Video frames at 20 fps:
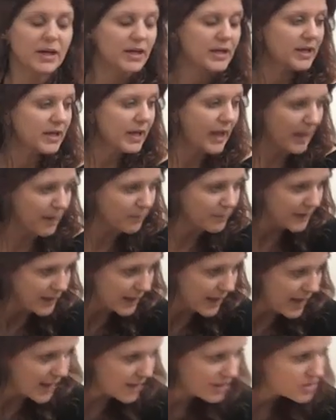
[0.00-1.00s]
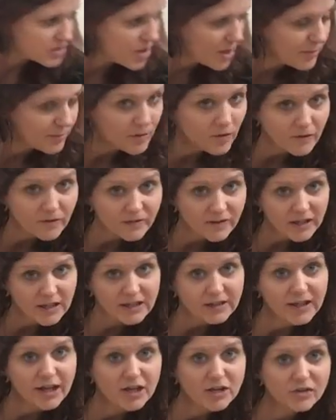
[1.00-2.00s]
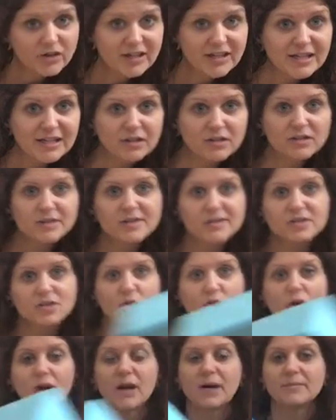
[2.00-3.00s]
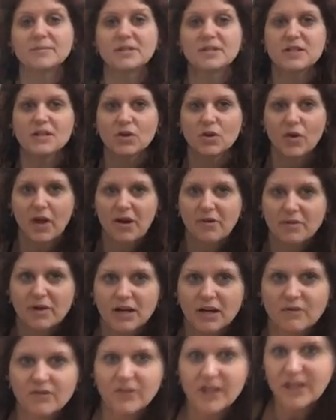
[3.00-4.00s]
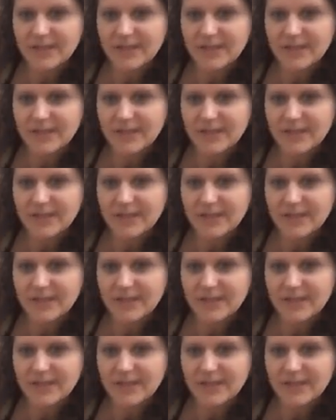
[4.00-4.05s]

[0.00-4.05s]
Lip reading: and it can be an anatomical thing, that your heels don't come to the ground, and if